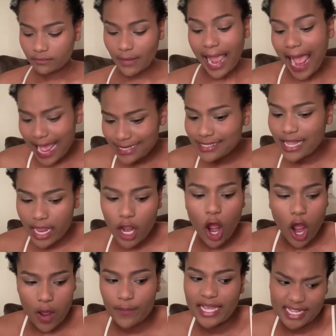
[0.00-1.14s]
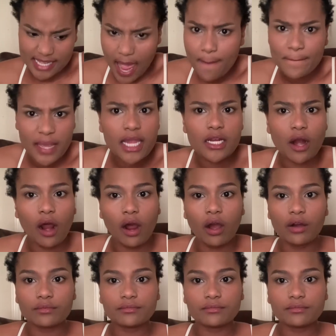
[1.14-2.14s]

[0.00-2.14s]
I say all because I mean all.